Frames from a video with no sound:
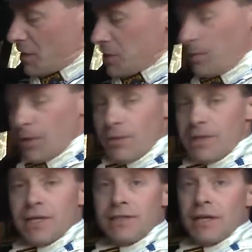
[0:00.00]
simply
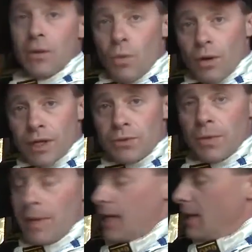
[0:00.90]
resets any warnings
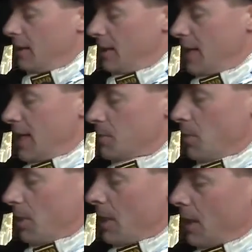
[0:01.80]
we might get on the
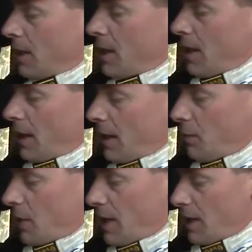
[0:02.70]
dashboard, and
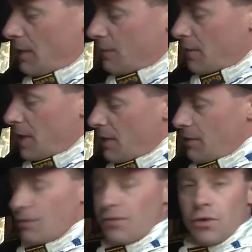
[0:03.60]
then we have a
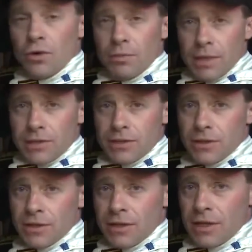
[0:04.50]
fuel
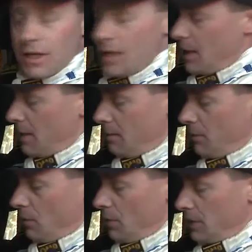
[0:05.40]
mixture knob.
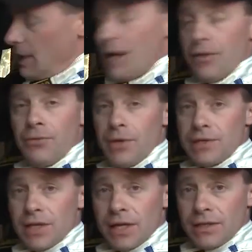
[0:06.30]
We're only allowed 3
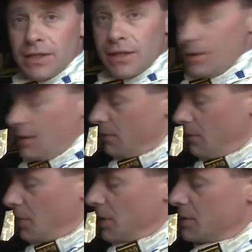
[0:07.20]
settings here in the
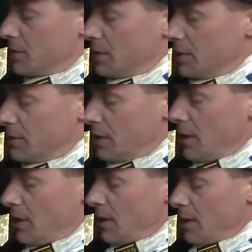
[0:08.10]
Rolex series.
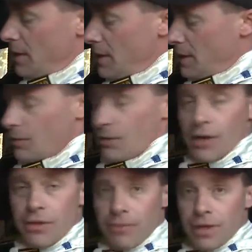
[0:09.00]
We were
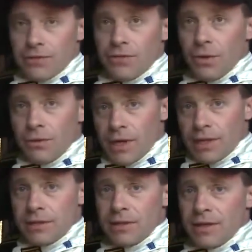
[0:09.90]
on 3's full
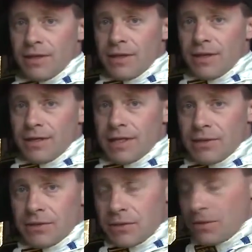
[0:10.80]
rich,
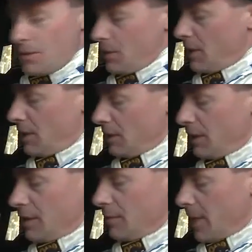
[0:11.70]
down to
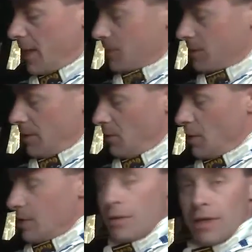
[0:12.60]
leaner maps, and
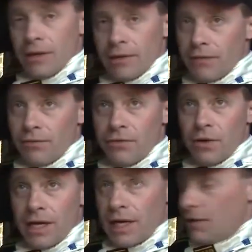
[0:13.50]
1 being even
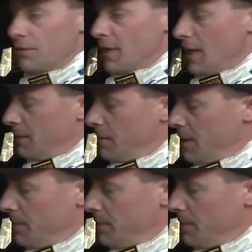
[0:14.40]
for a yellow flag map.